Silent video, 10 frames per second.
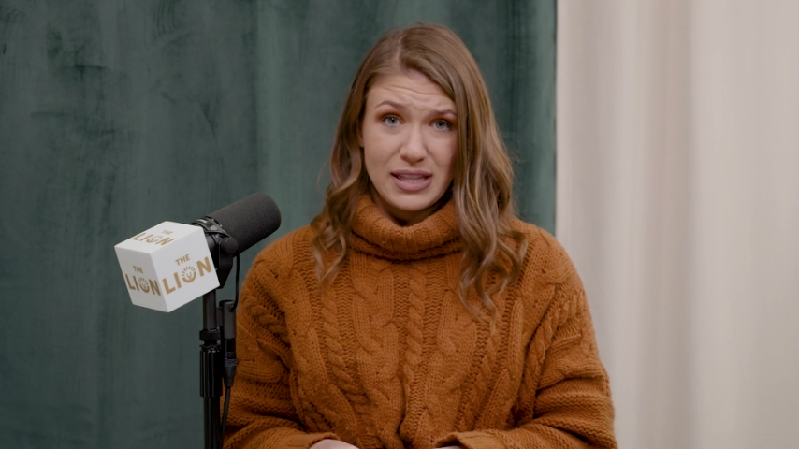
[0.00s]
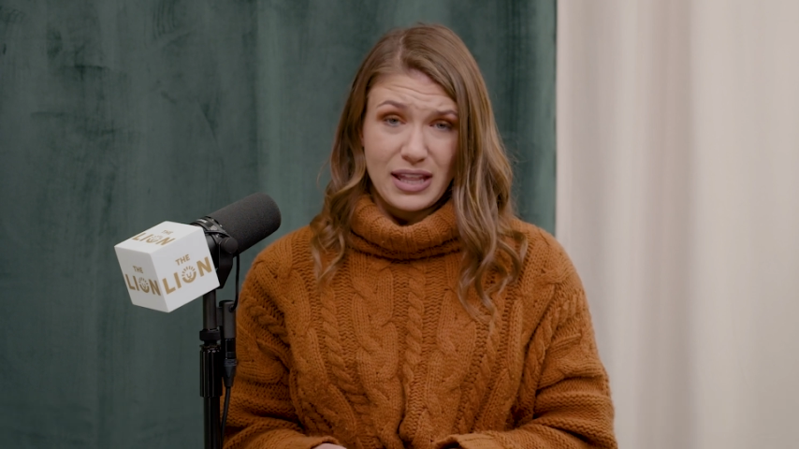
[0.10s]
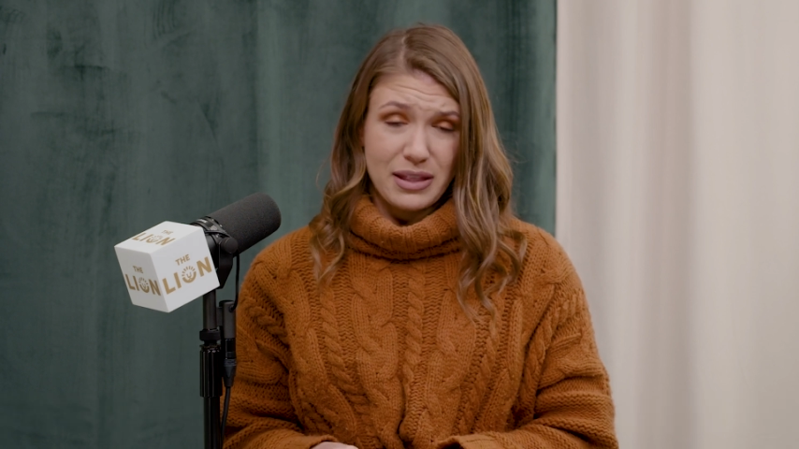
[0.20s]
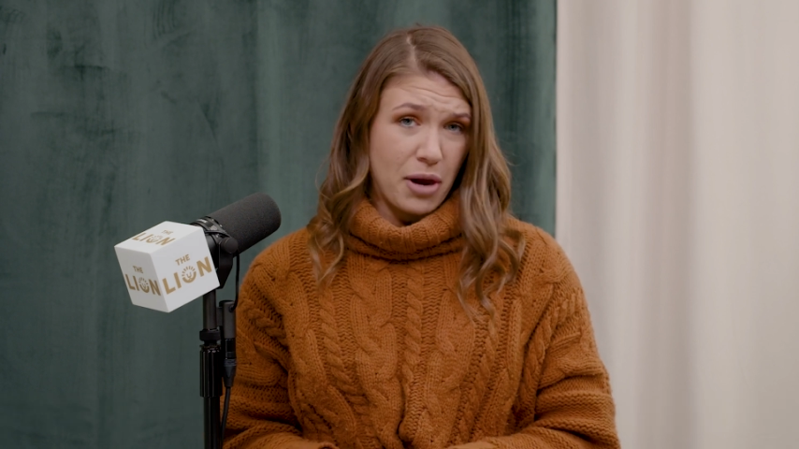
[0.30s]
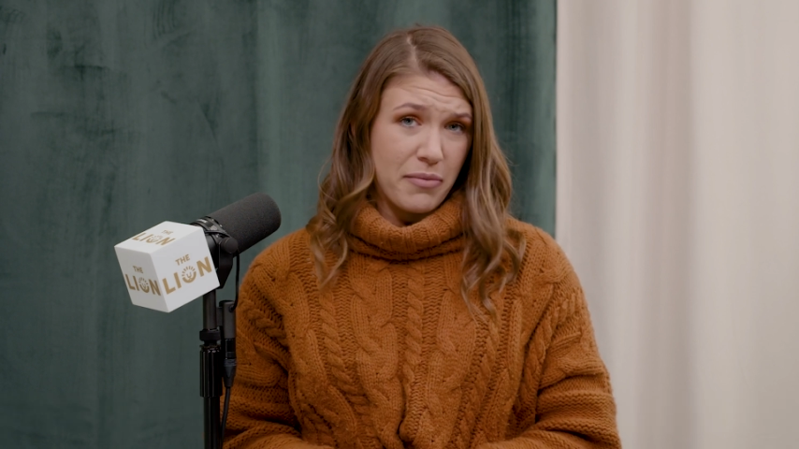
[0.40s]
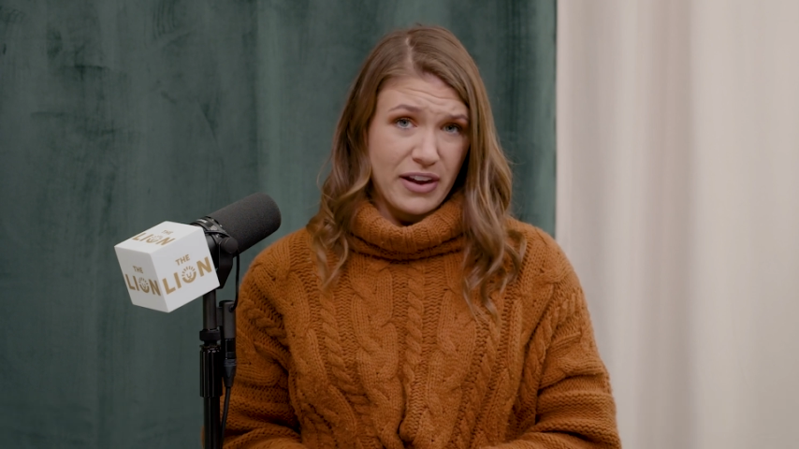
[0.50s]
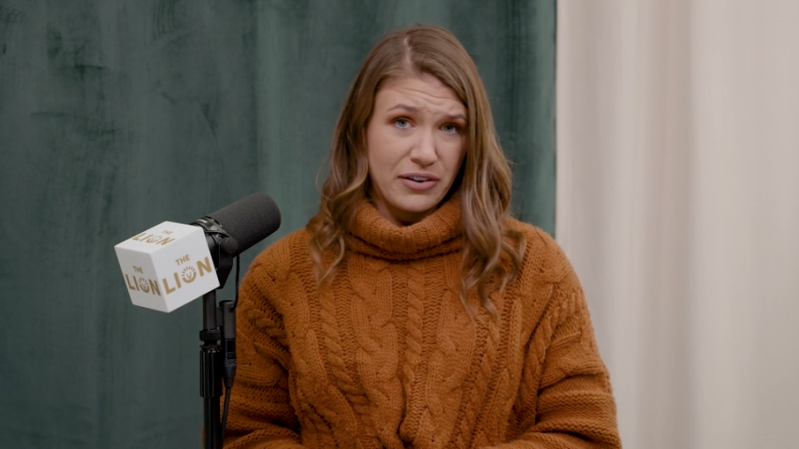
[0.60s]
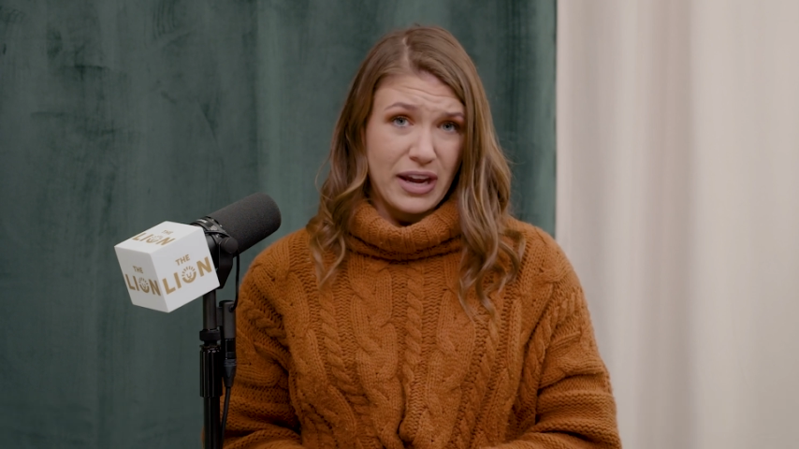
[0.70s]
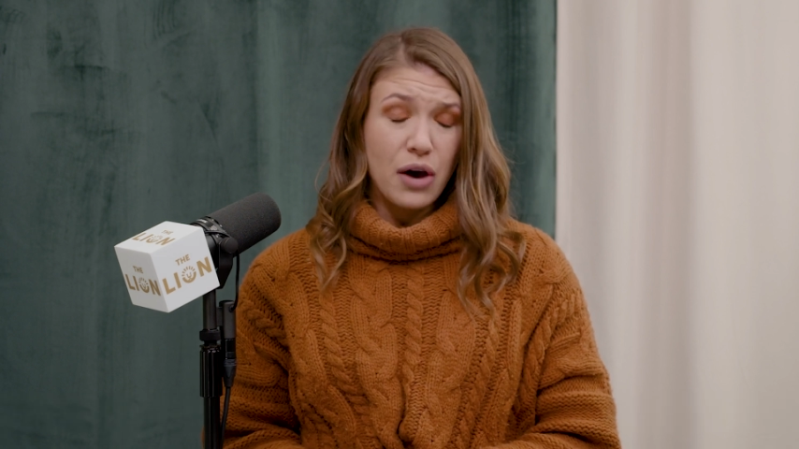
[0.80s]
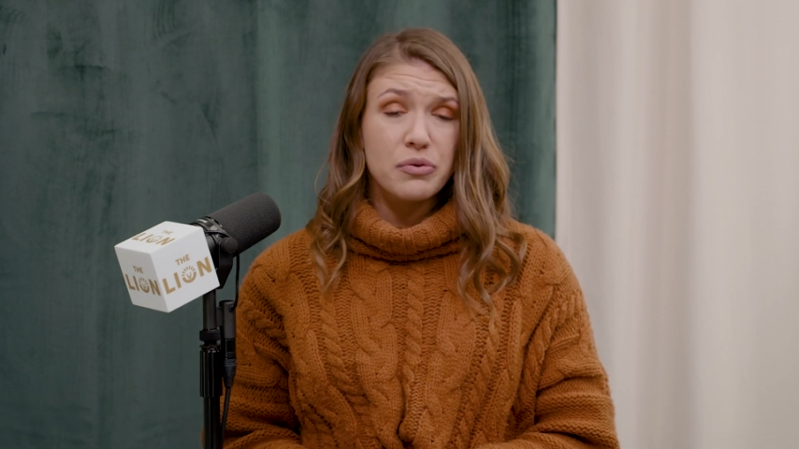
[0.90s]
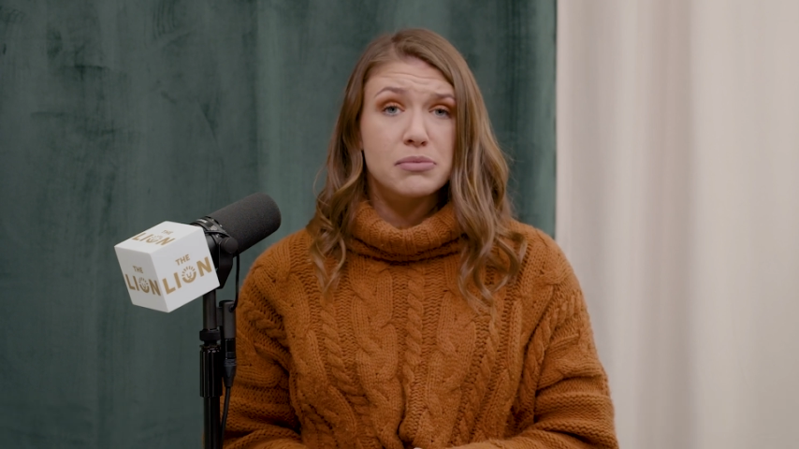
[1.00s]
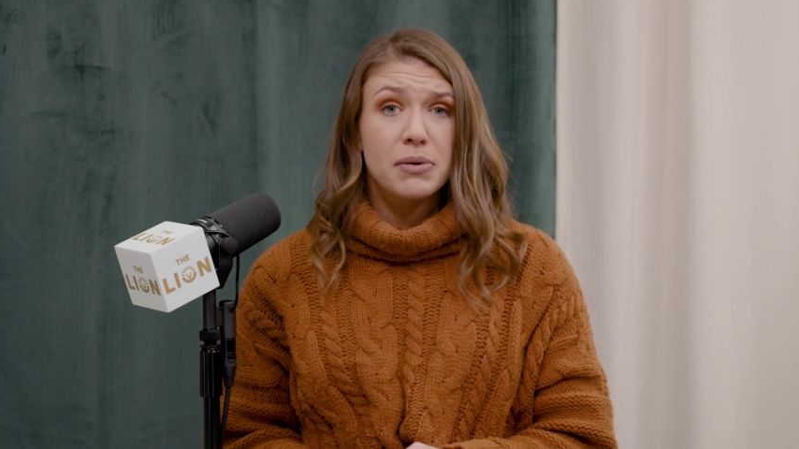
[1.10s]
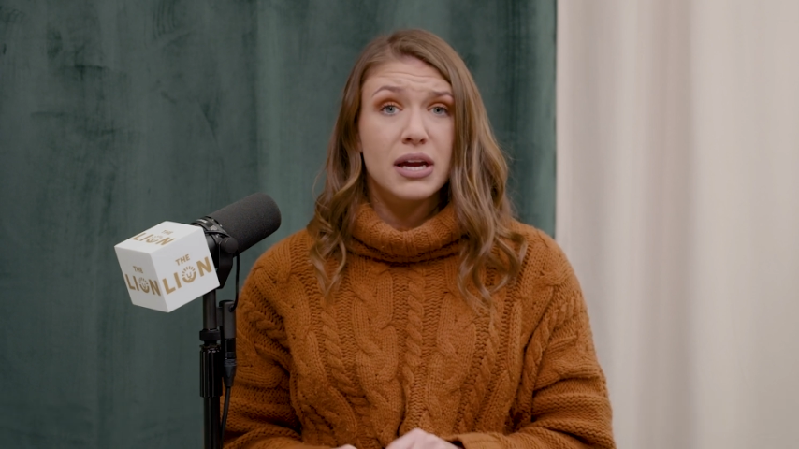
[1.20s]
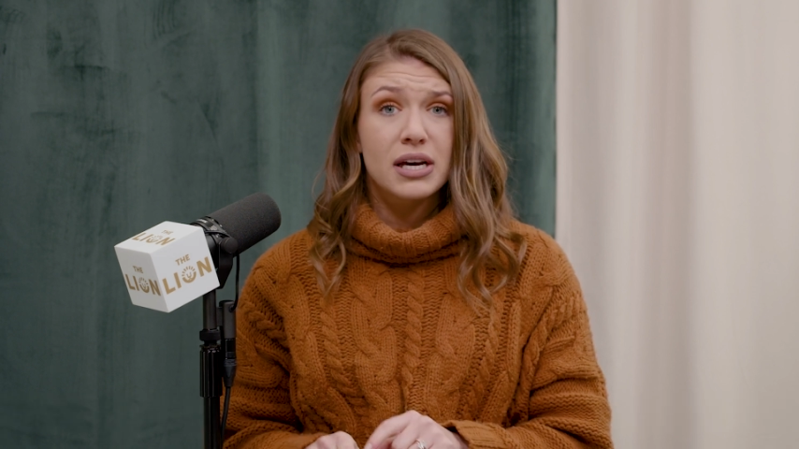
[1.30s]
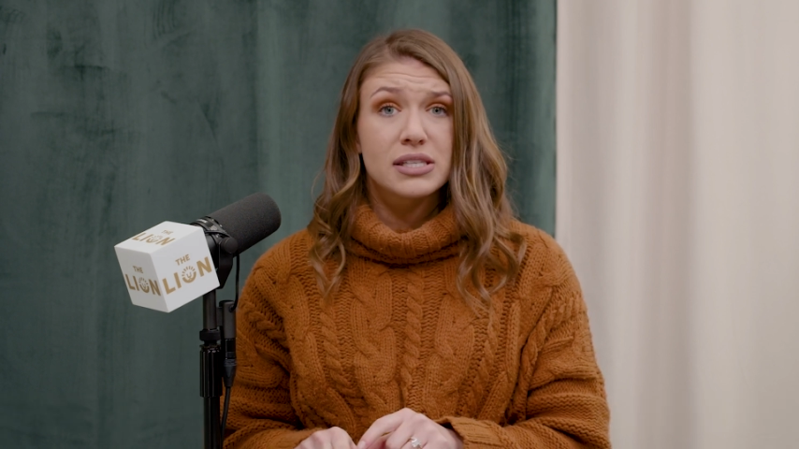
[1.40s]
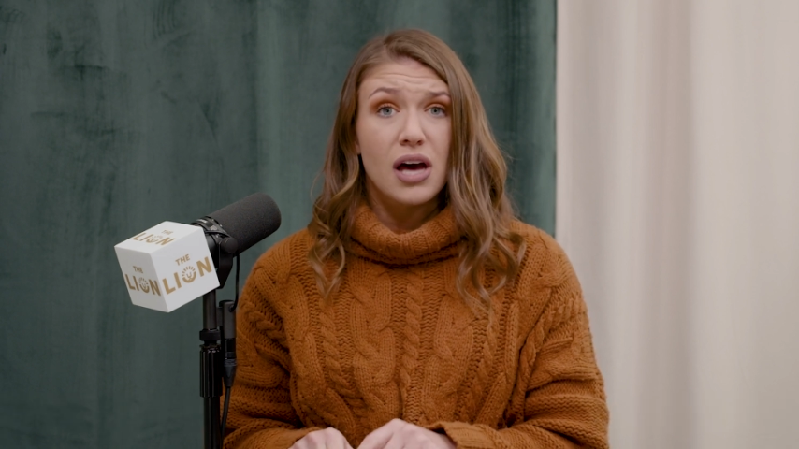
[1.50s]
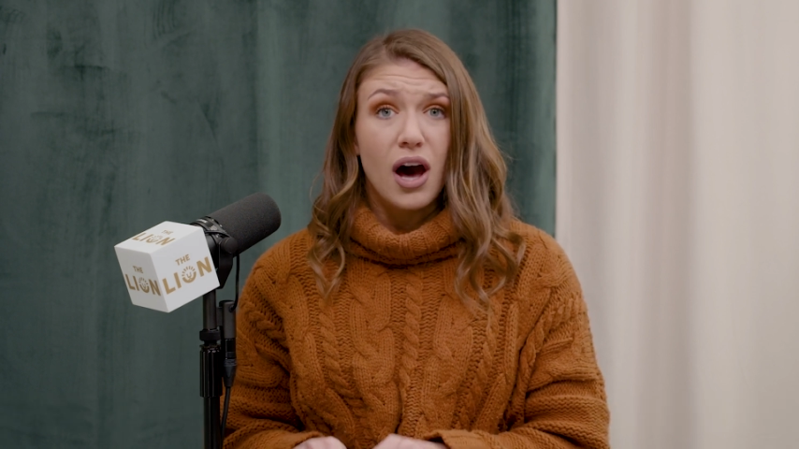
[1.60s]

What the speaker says: that the mom found out was because